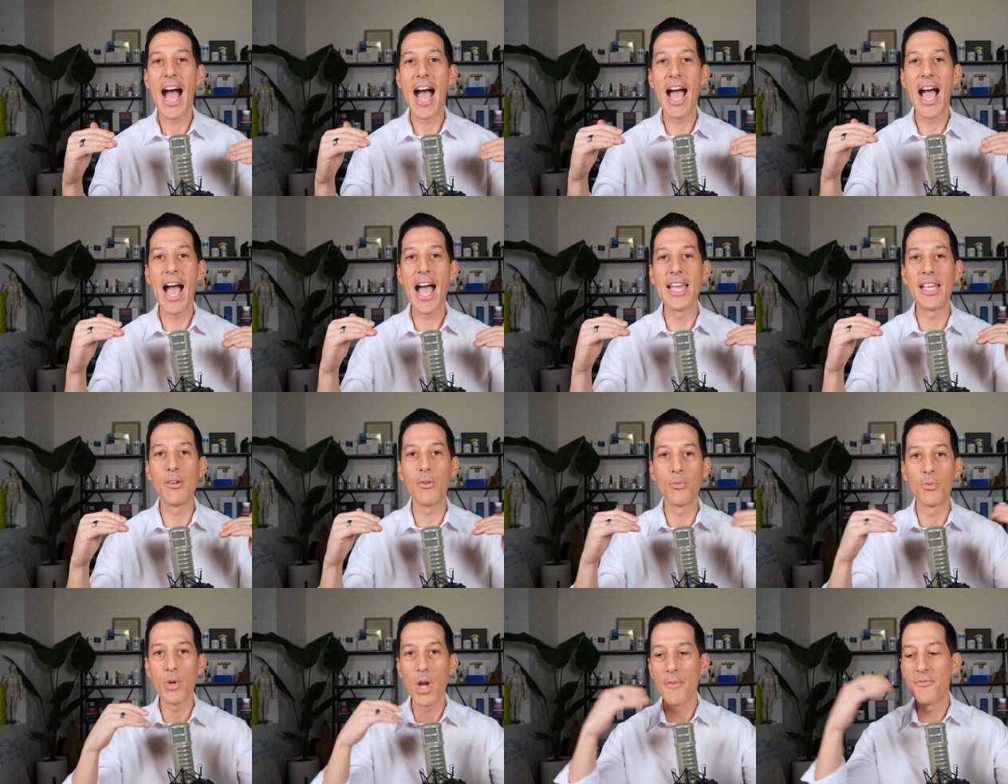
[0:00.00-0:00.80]

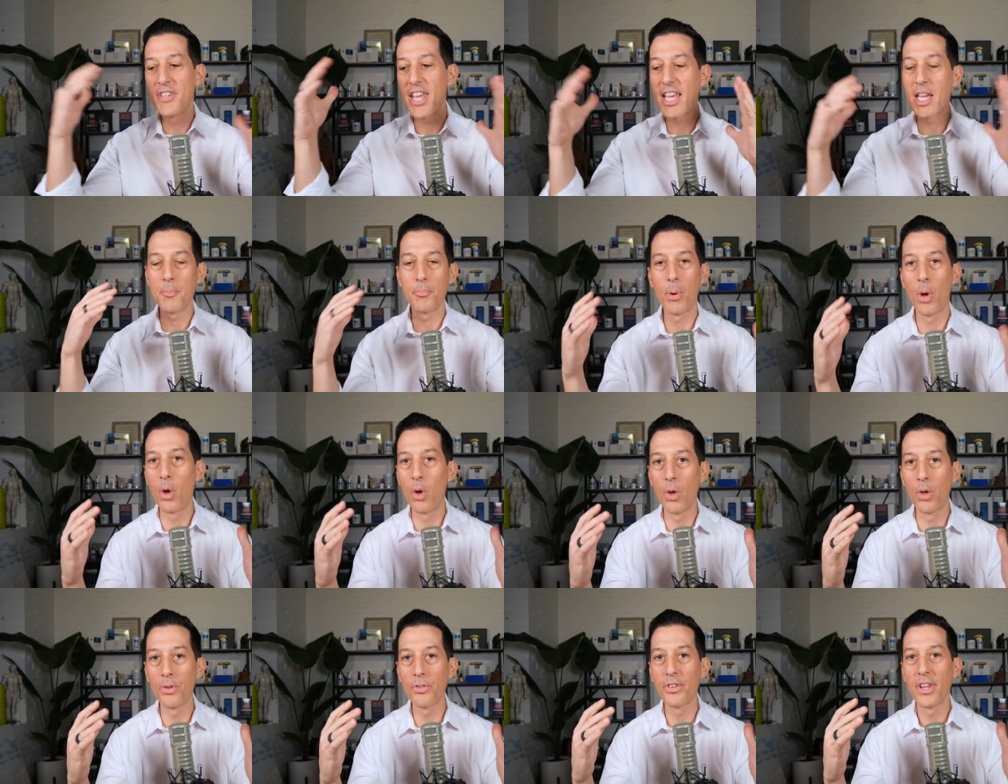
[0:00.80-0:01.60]
I've taken
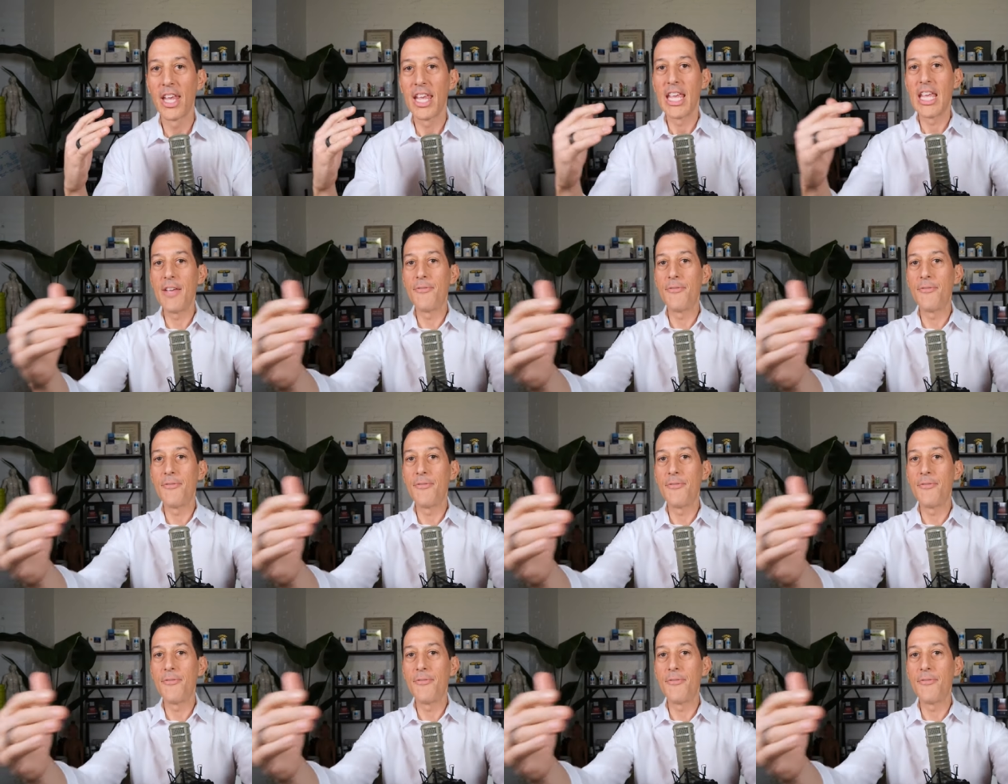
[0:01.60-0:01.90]
polls.